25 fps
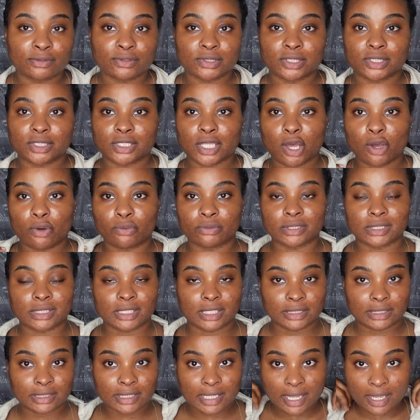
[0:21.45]
So
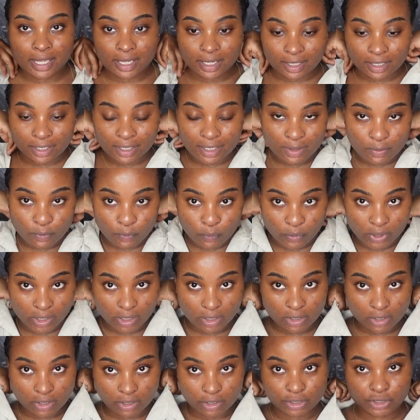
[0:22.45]
today
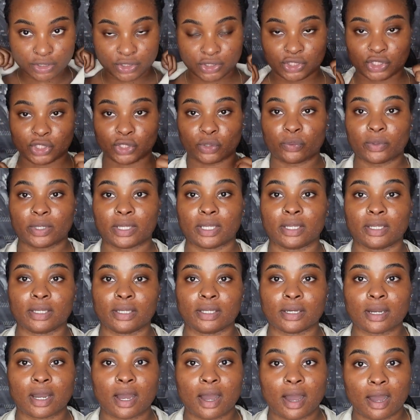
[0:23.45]
we are
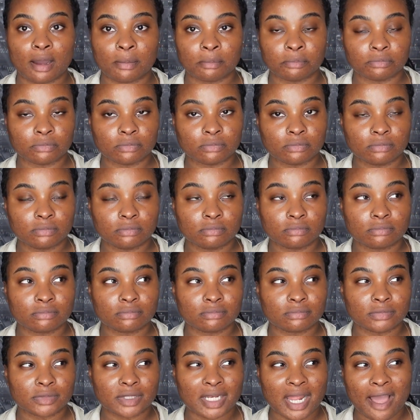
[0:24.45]
doing
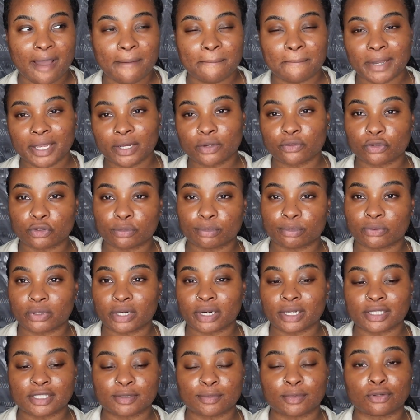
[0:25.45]
not micro
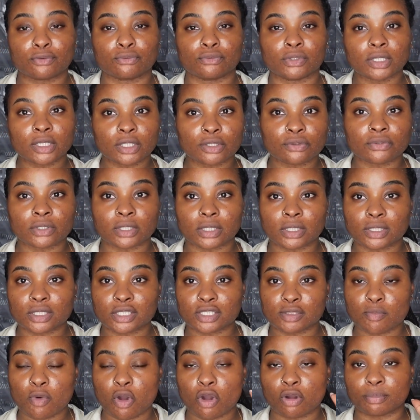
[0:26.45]
braids but really
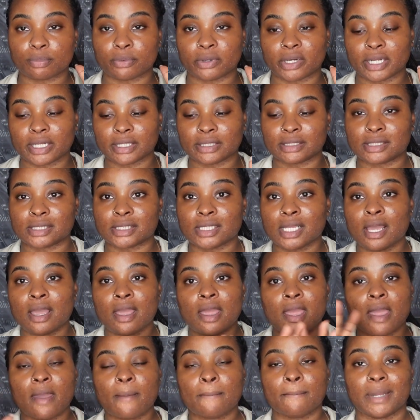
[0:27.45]
small braids.
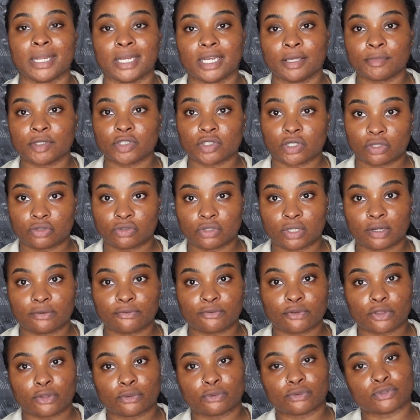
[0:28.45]
My name is Yetunde
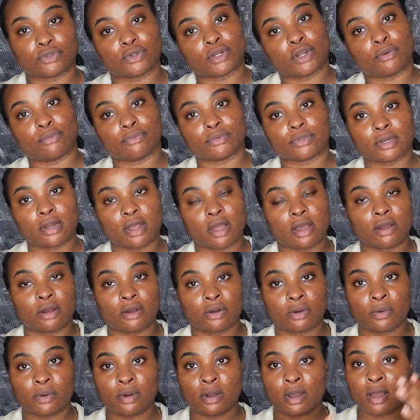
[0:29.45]
for those who don't
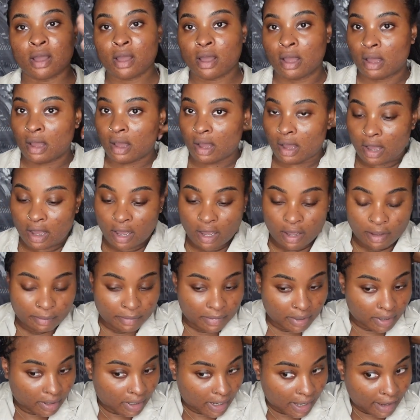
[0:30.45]
know.
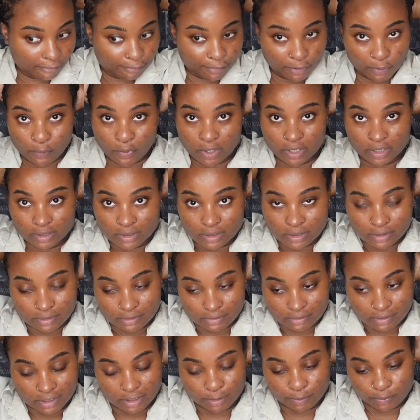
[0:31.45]
I've been wanting to
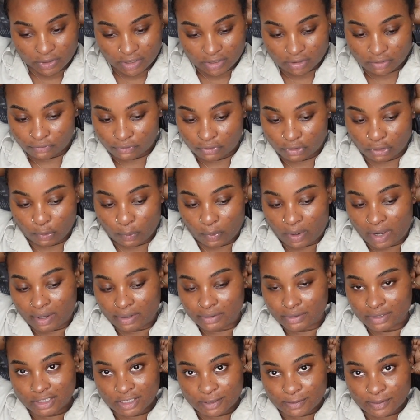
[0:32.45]
do these braids for a
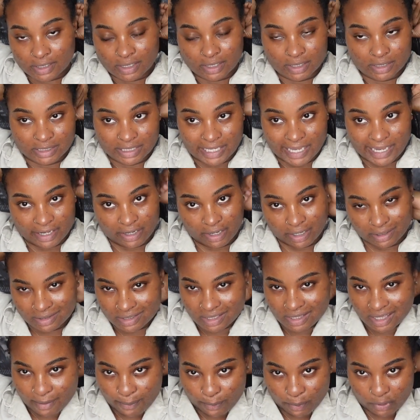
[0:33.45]
while just because I got to
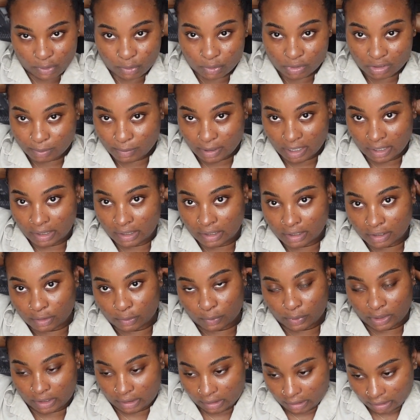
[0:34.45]
that point with my hair
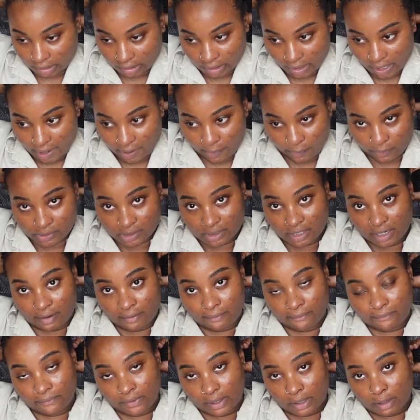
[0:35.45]
where I was
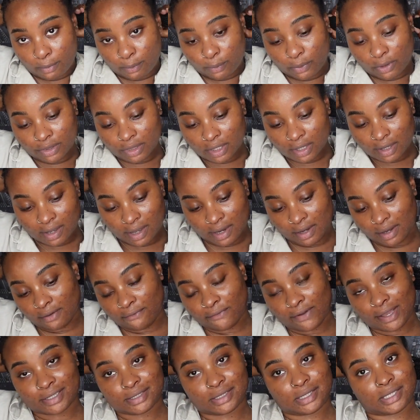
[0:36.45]
getting fed up with it, and
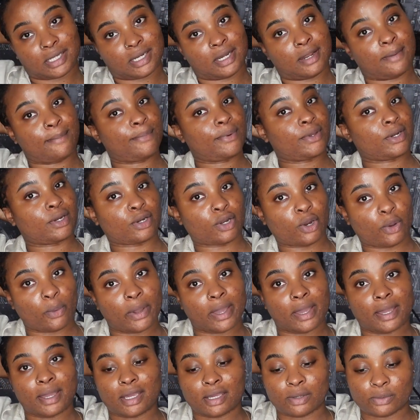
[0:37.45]
if I didn't put it
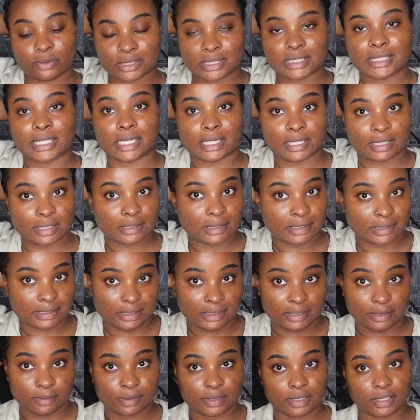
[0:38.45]
away it was getting the
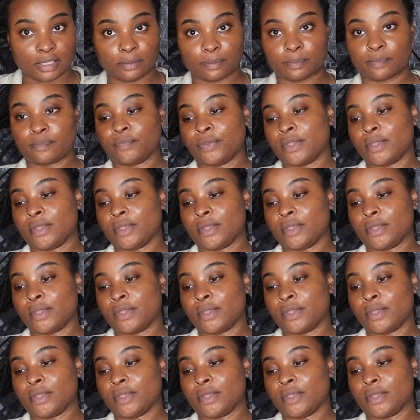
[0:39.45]
snip.